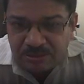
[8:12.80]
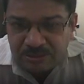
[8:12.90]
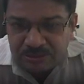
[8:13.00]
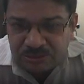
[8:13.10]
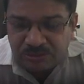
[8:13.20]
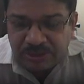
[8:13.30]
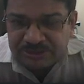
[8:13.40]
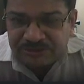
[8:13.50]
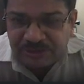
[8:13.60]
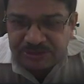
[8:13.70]
So
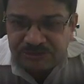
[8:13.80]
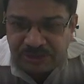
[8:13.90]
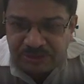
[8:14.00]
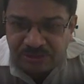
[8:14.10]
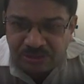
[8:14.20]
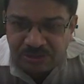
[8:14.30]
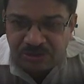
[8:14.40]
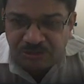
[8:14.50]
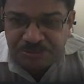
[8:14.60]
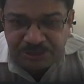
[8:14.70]
as far as we are talking
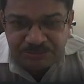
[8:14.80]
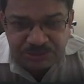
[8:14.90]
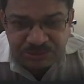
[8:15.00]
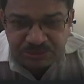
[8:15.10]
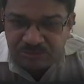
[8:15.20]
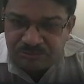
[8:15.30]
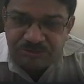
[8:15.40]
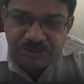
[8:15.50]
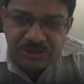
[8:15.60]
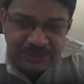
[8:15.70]
of beams, we
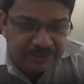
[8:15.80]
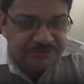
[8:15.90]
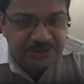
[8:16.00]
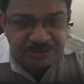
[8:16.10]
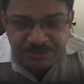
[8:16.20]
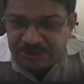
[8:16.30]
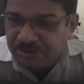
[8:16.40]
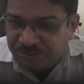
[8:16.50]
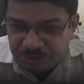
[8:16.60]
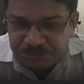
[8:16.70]
will have doubly
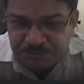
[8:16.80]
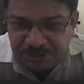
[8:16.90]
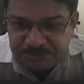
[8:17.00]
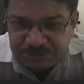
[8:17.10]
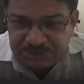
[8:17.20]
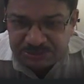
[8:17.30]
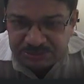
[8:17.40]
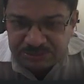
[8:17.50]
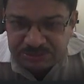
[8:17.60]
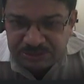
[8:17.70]
reinforced beams,
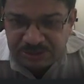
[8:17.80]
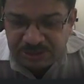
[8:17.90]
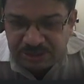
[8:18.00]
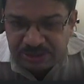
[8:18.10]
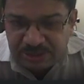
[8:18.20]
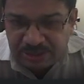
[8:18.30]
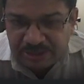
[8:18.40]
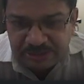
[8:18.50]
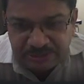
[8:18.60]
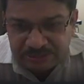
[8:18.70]

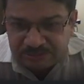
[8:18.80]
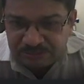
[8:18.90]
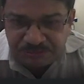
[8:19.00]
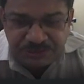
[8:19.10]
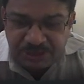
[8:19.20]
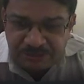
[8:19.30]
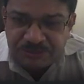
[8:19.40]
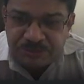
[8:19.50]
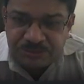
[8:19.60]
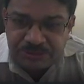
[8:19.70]
and we have
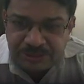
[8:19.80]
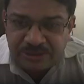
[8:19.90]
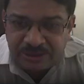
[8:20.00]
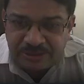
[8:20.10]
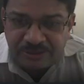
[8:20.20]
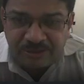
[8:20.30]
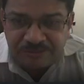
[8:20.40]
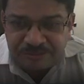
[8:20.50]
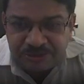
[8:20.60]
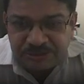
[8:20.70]
to take care
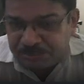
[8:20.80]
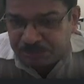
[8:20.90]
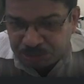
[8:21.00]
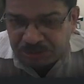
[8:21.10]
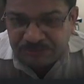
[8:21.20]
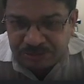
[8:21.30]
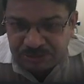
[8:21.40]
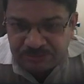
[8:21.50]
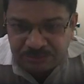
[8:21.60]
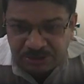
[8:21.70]
of
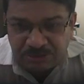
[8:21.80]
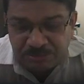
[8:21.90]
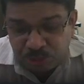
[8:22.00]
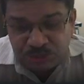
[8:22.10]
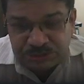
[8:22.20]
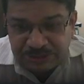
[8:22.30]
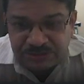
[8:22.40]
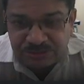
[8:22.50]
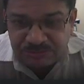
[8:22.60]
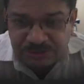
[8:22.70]
both
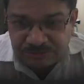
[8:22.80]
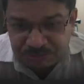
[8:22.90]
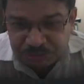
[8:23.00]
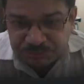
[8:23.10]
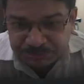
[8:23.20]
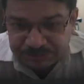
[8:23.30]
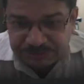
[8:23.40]
sides of the reinforcement,